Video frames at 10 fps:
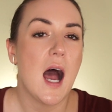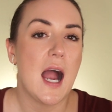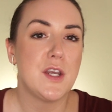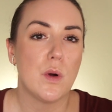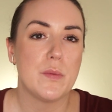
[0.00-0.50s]

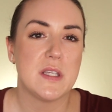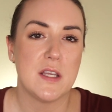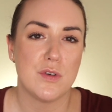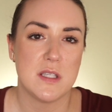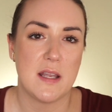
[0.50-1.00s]
I knew I was
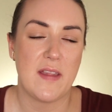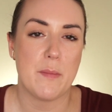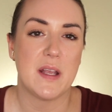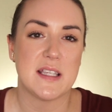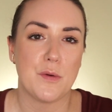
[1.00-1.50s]
interested in that
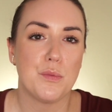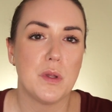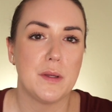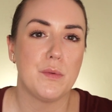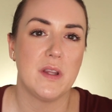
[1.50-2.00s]
because I
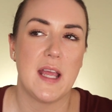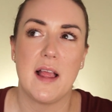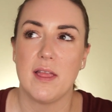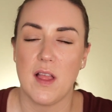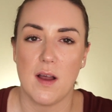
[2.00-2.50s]
really, really
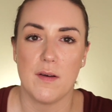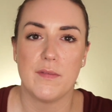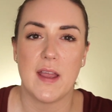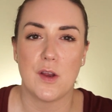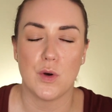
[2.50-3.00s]

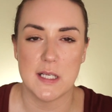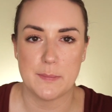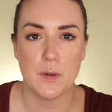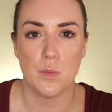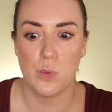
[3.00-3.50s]
love a
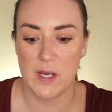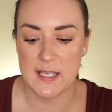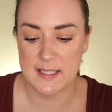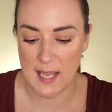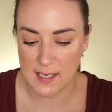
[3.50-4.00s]
crisp, woody
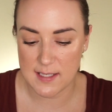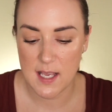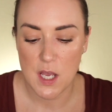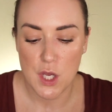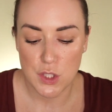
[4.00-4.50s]
scent.
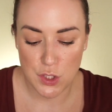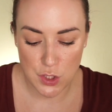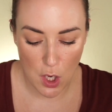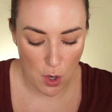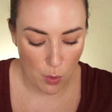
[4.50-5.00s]

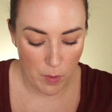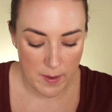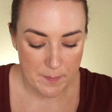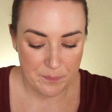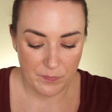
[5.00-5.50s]
So
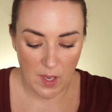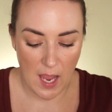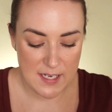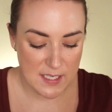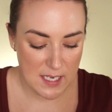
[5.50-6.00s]

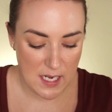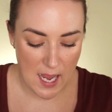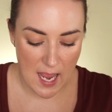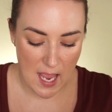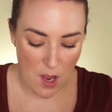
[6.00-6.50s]
I
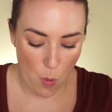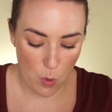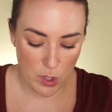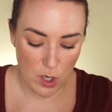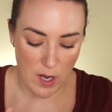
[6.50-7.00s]
did
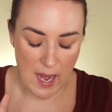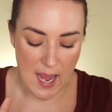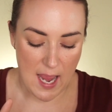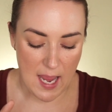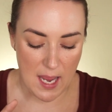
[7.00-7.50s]
order
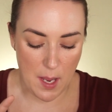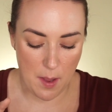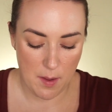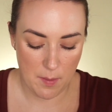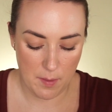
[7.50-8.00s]

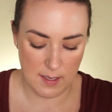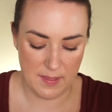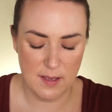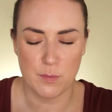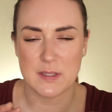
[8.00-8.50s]
I
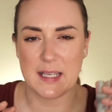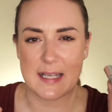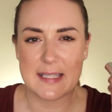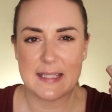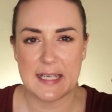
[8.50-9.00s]
think it was like a
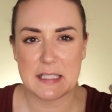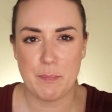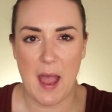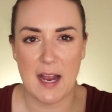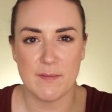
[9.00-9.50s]

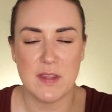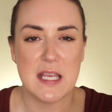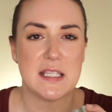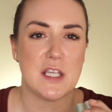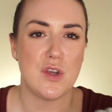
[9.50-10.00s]
6-pack of
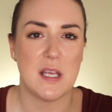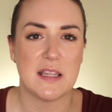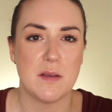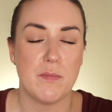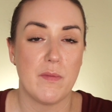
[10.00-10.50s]
these that you can get
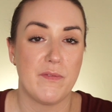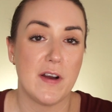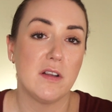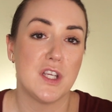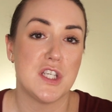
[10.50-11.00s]
them
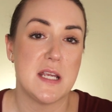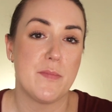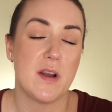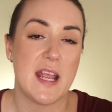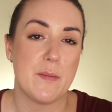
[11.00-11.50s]
fairly cheap
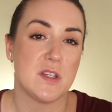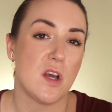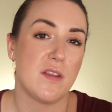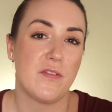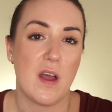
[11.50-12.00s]
on
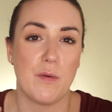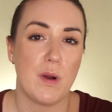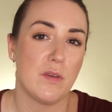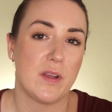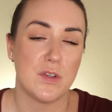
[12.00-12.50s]
Amazon,
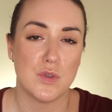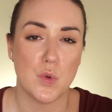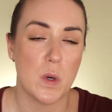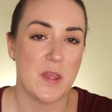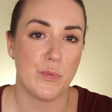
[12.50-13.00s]
around like
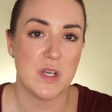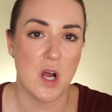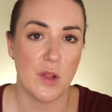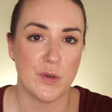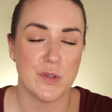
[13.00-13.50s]

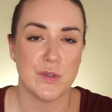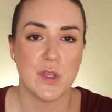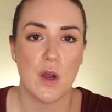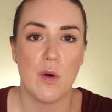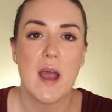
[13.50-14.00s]
$23 or so.